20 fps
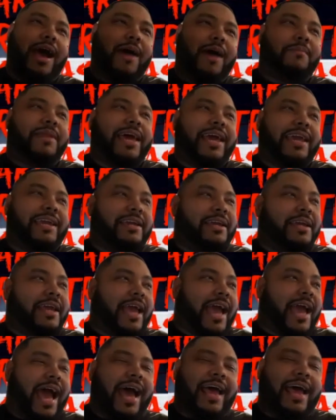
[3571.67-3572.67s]
I'm like,
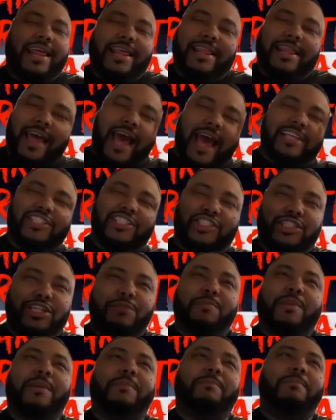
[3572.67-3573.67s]
I, I
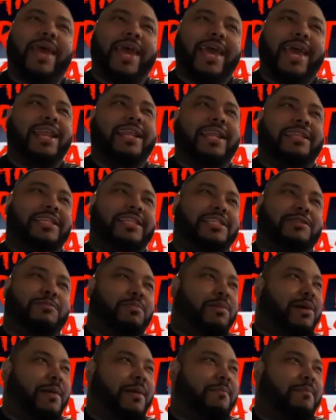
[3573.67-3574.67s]
should be mad at this,
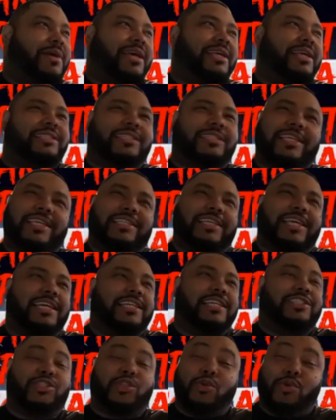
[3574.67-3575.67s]
but I'm it's it,
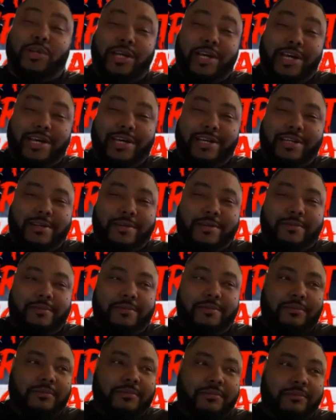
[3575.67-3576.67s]
he's too good.
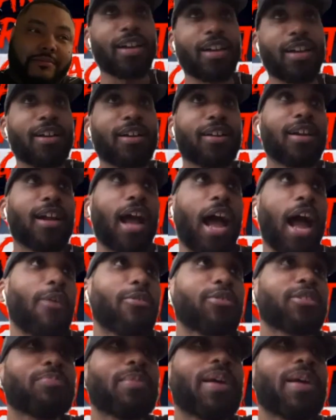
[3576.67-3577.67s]
Yeah. I
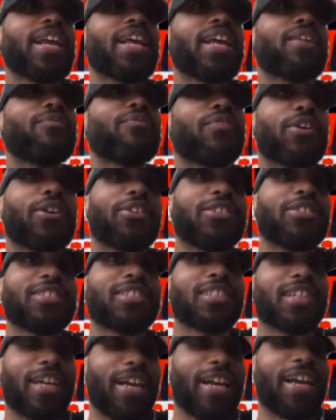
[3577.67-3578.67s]
was mad at first
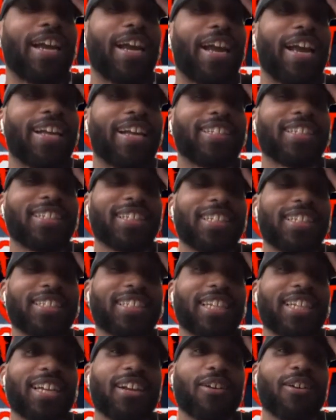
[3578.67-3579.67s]
until he
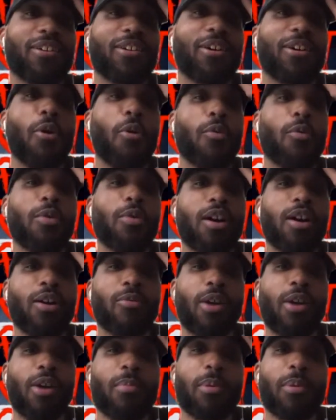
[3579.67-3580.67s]
said, "Oh,
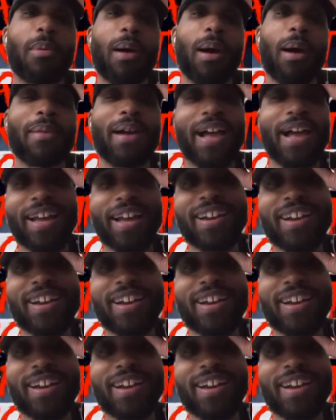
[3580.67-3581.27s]
Rumble, my bad."